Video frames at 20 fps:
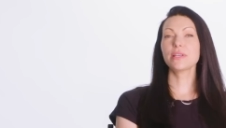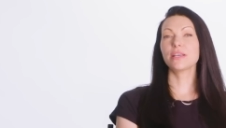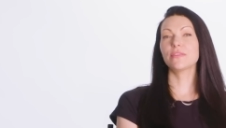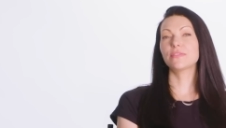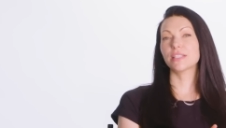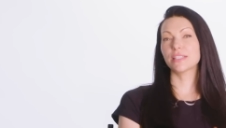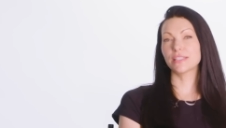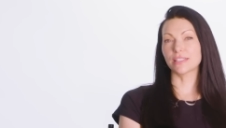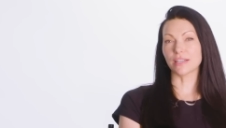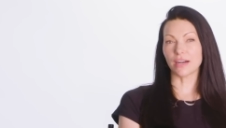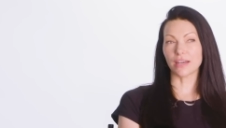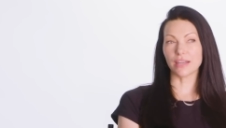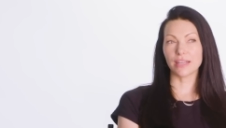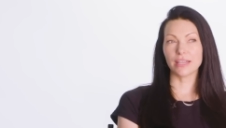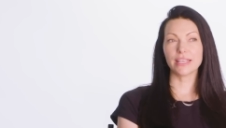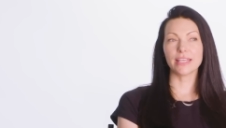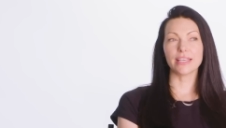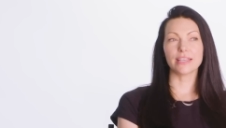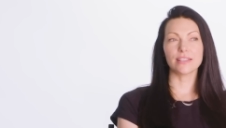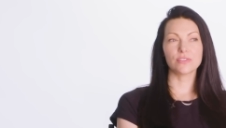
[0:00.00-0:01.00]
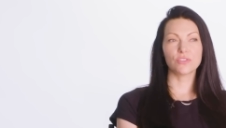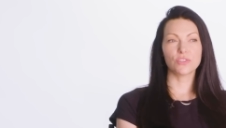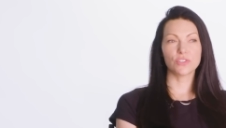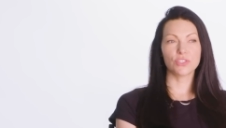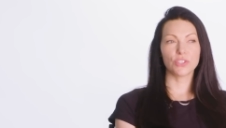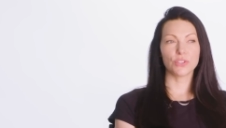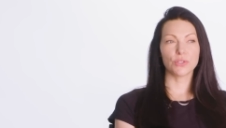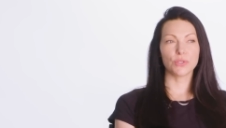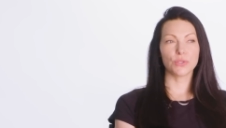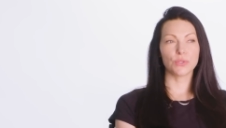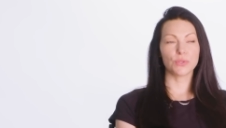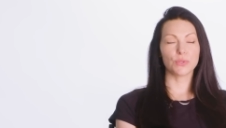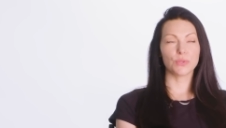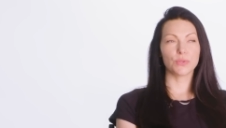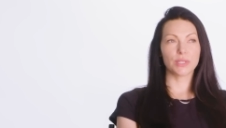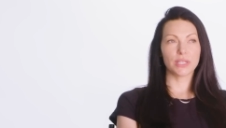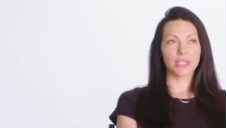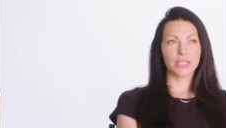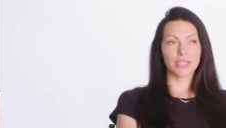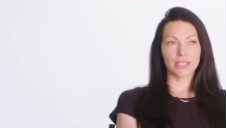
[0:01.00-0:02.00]
would give to Donna is
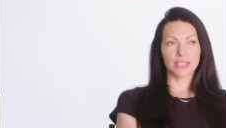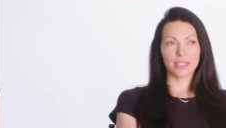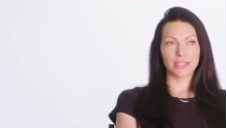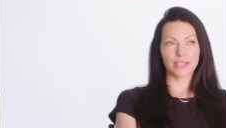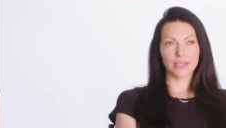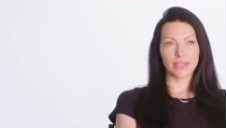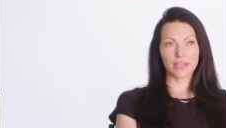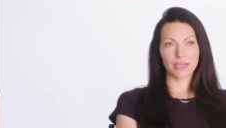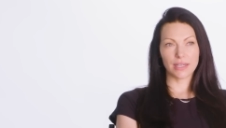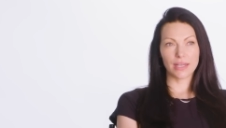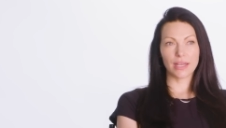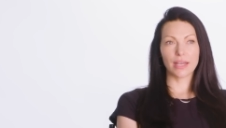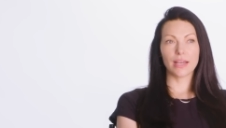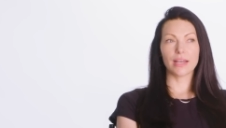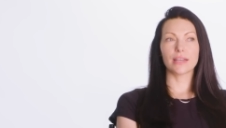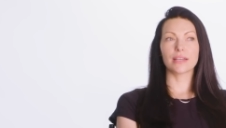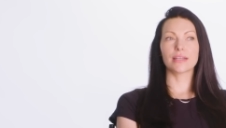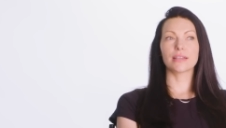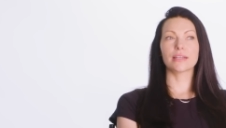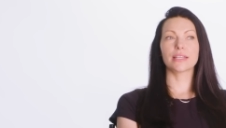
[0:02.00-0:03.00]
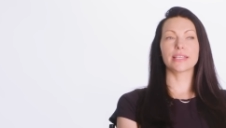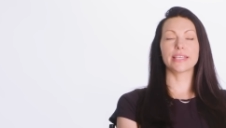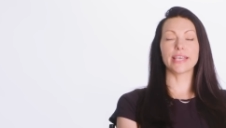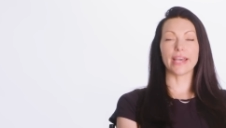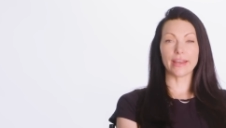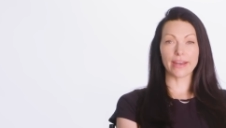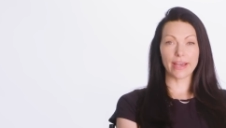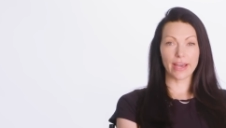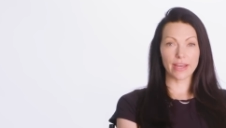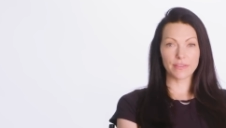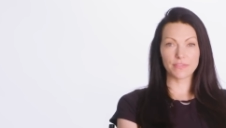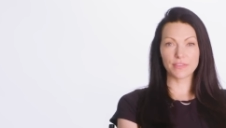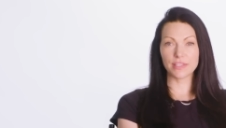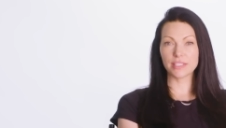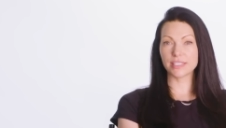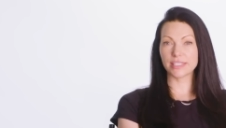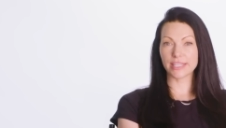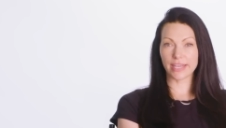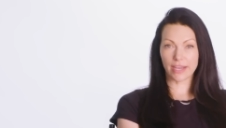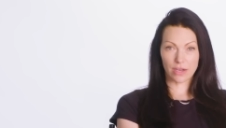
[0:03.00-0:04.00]
to get out of
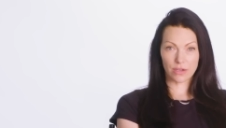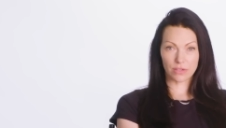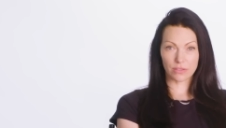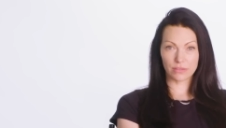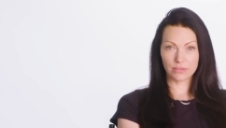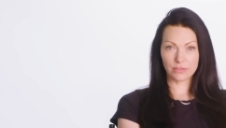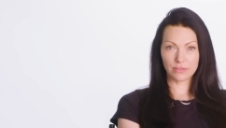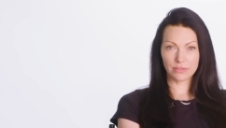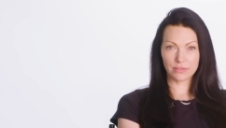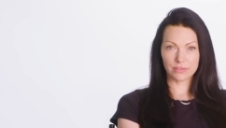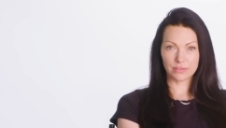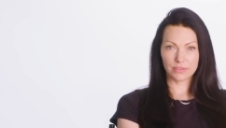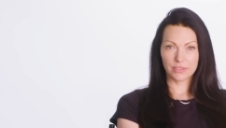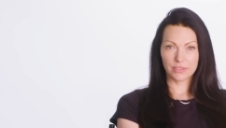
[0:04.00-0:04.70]
this town